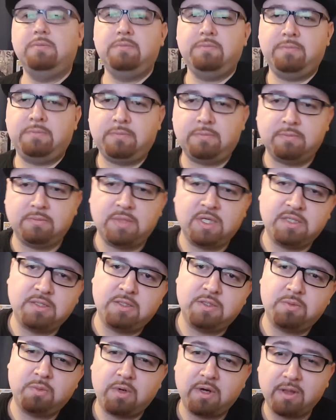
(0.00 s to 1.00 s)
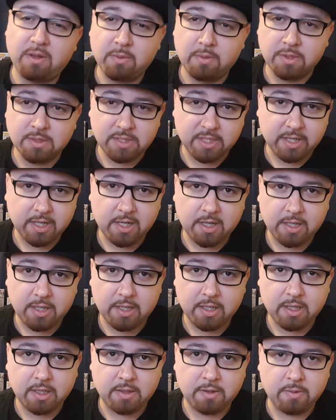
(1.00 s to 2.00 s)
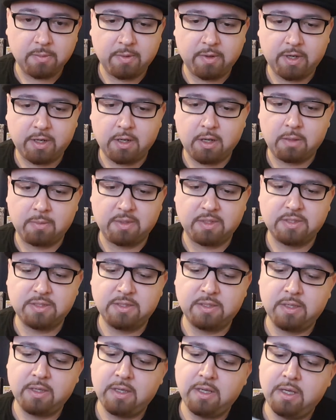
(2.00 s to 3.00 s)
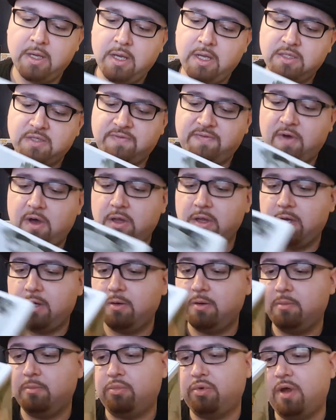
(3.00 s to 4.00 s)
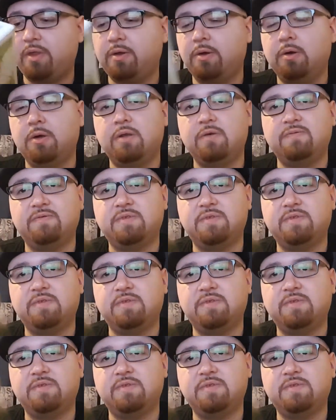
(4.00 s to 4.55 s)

this is one of the ones I got at uh, Newberry Comics. It's Fallout Brotherhood of